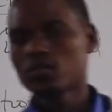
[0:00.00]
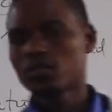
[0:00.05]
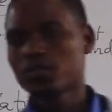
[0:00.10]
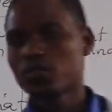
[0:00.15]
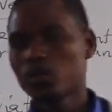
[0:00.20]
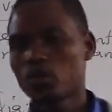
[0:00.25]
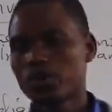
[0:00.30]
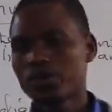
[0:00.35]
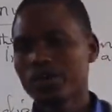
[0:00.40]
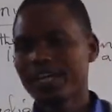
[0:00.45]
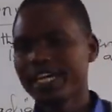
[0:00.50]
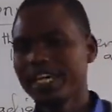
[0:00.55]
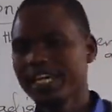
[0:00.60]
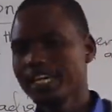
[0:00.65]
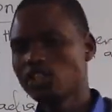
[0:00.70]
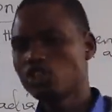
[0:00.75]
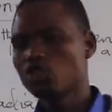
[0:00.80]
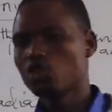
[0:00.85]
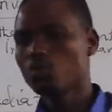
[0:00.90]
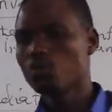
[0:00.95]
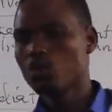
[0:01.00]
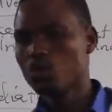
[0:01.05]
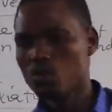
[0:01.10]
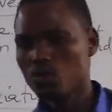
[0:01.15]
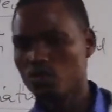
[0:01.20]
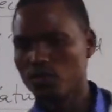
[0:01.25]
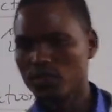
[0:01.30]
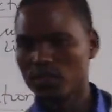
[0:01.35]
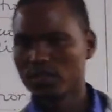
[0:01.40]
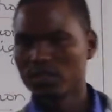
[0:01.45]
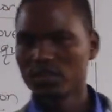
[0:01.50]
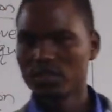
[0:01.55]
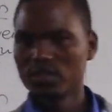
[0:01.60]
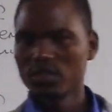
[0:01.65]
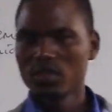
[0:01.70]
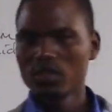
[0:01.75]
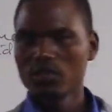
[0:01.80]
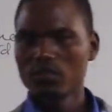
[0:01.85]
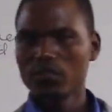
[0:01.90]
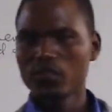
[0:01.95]
For heat to move
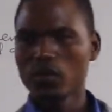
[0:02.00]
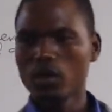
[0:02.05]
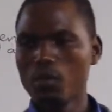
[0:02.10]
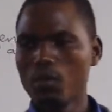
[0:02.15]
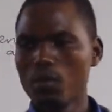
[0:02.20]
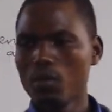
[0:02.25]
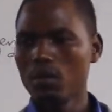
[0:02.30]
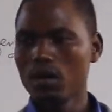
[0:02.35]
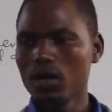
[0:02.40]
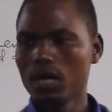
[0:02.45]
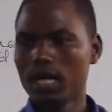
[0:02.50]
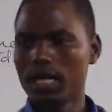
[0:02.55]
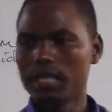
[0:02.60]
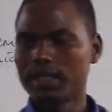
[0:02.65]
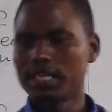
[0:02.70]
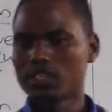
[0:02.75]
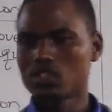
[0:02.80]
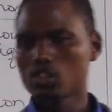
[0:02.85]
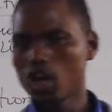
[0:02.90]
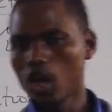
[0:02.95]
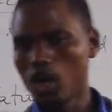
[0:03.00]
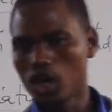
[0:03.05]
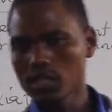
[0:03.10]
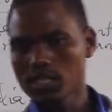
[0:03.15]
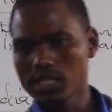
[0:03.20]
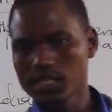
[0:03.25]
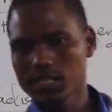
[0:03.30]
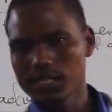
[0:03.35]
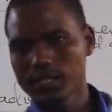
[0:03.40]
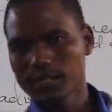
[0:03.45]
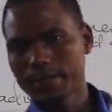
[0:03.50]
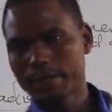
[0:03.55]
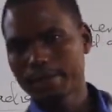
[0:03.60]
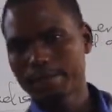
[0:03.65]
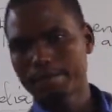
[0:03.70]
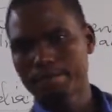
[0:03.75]
from the source